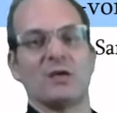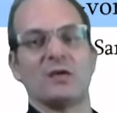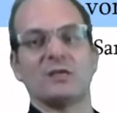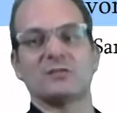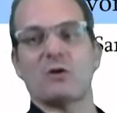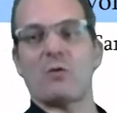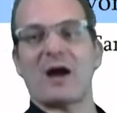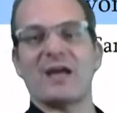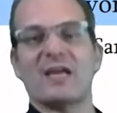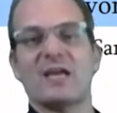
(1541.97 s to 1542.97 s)
So
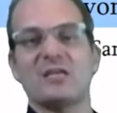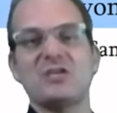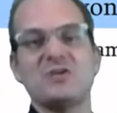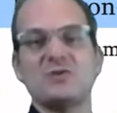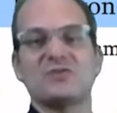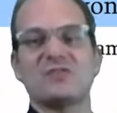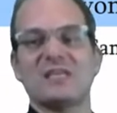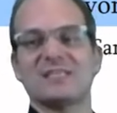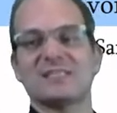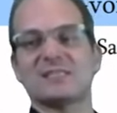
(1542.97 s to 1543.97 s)
I can use
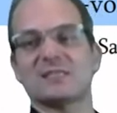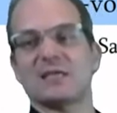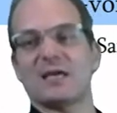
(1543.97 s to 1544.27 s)
this